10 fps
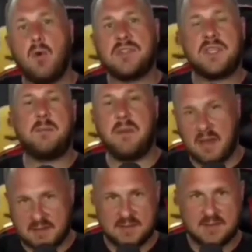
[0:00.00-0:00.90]
More
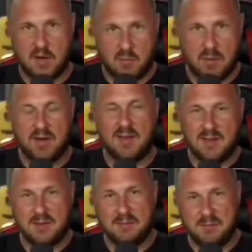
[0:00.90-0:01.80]
CPS,
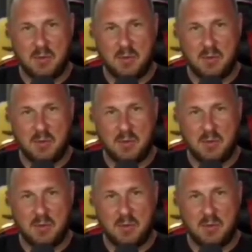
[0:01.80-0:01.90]
everybody.